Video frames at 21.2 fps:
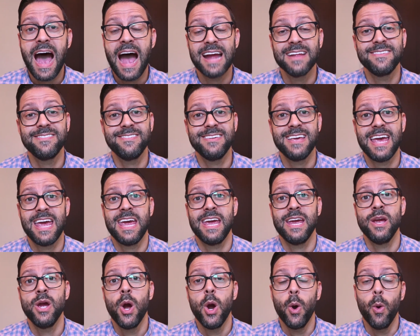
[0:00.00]
I'd
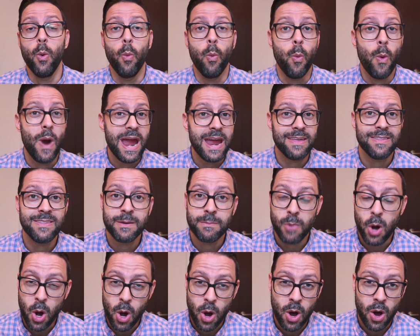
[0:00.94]
say weigh
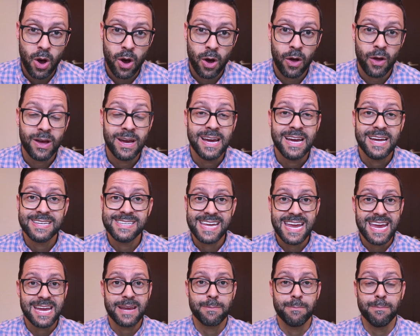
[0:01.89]
them all.
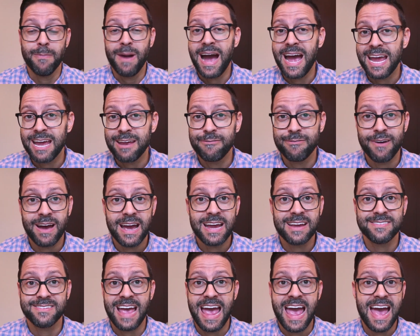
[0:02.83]
Take my
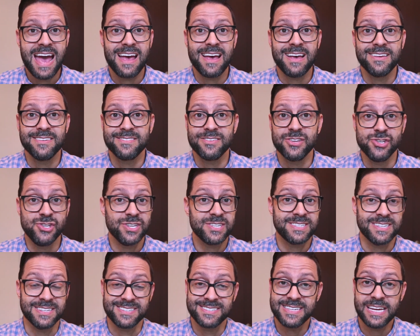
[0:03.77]
advice as
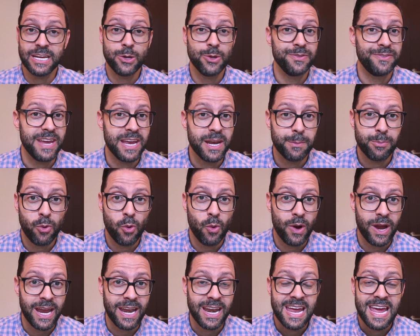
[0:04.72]
just a single data
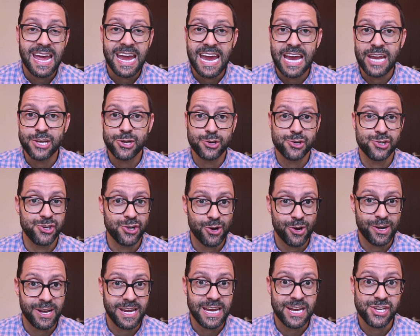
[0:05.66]
point in your
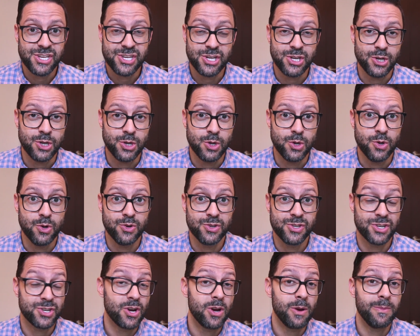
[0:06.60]
journey to
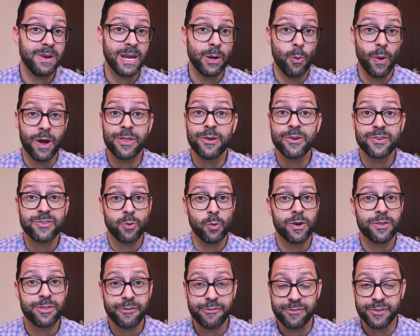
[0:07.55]
determining whether it's
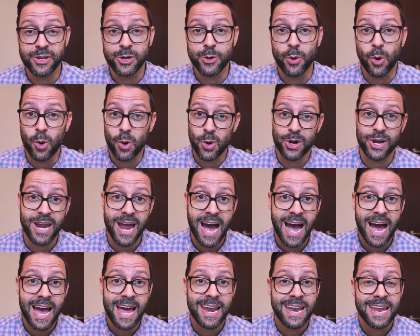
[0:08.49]
worth it for you or
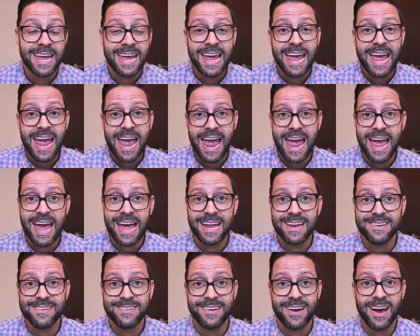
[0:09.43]
not.
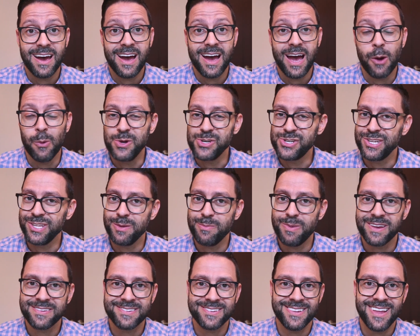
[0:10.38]
And uh, I wish you the
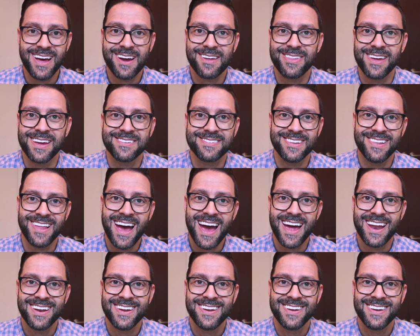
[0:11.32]
best of luck. Thanks a lot.